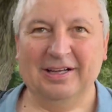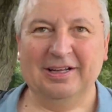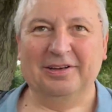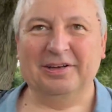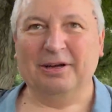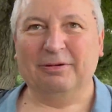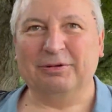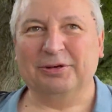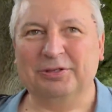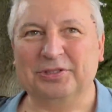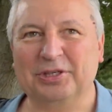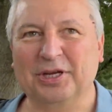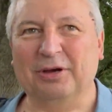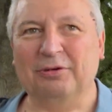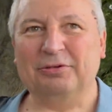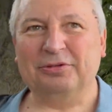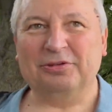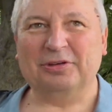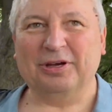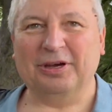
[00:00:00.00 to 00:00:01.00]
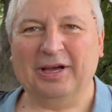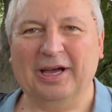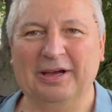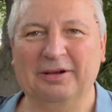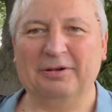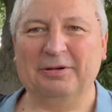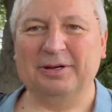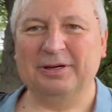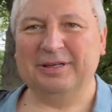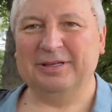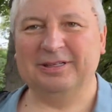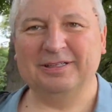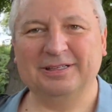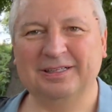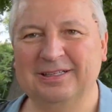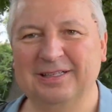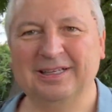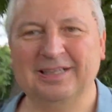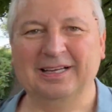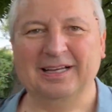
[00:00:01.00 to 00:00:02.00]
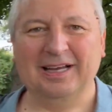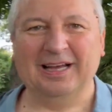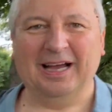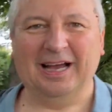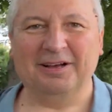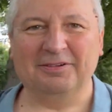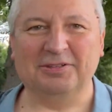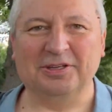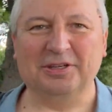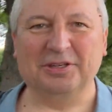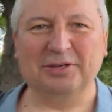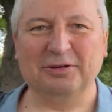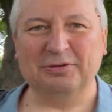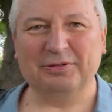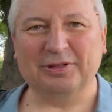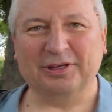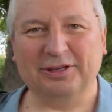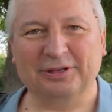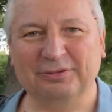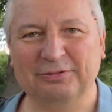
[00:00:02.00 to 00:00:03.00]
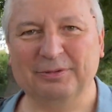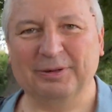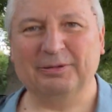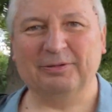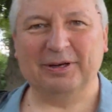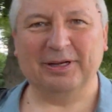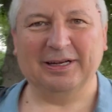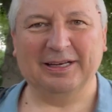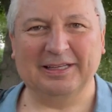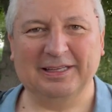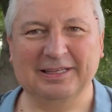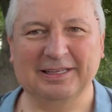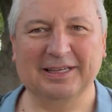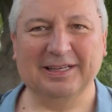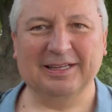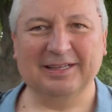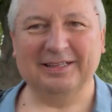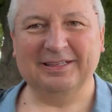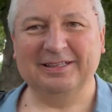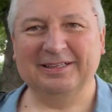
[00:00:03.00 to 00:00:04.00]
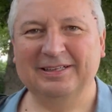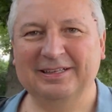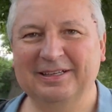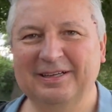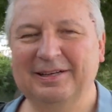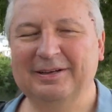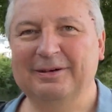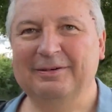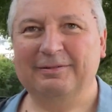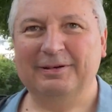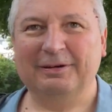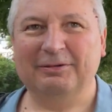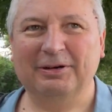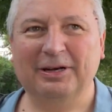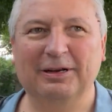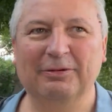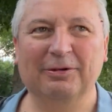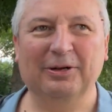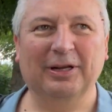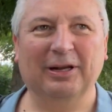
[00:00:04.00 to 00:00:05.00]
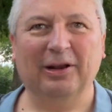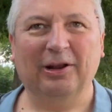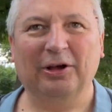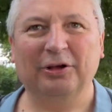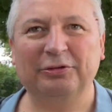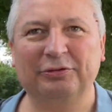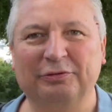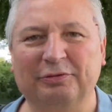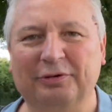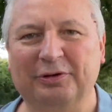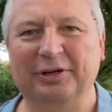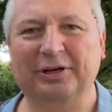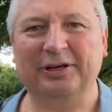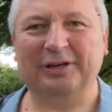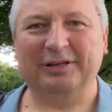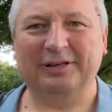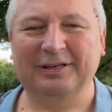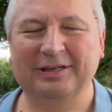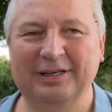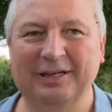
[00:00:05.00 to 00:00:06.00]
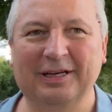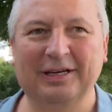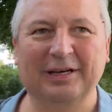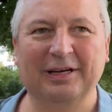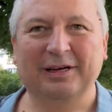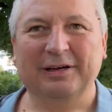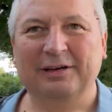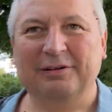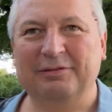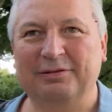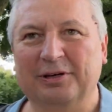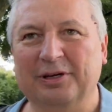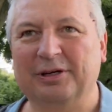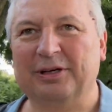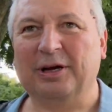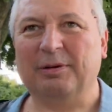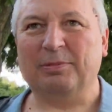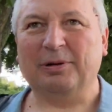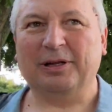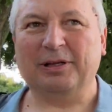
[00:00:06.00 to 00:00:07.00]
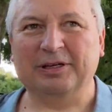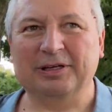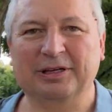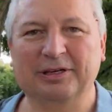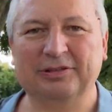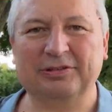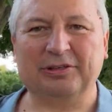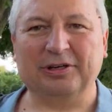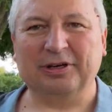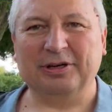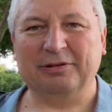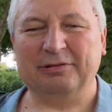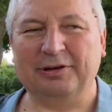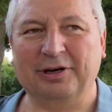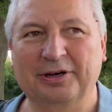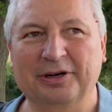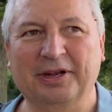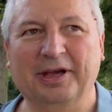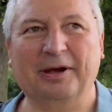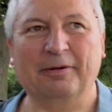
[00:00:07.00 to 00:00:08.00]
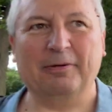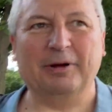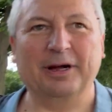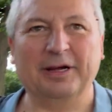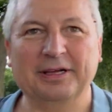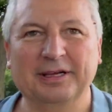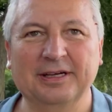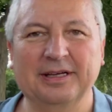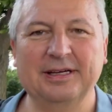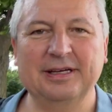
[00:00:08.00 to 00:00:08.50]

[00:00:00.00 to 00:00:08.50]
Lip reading: one shows you how to do things. We really were lost for a couple of years trying to find our way,